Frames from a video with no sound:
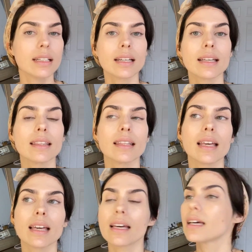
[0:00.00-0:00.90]
And
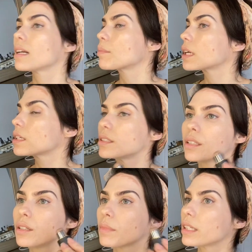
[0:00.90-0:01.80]
then I'm gonna
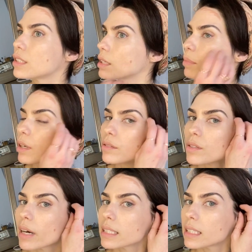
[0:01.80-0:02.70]
do my cheekbone. So
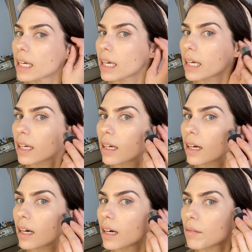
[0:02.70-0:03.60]
I take
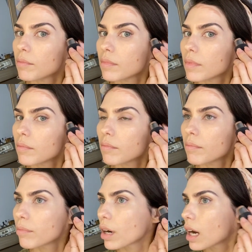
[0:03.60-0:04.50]

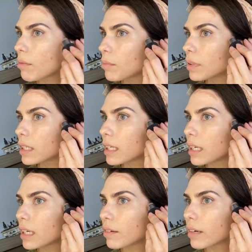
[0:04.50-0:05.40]

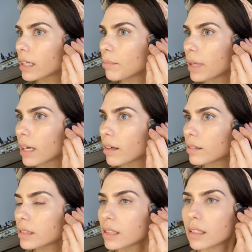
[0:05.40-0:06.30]
probably right about,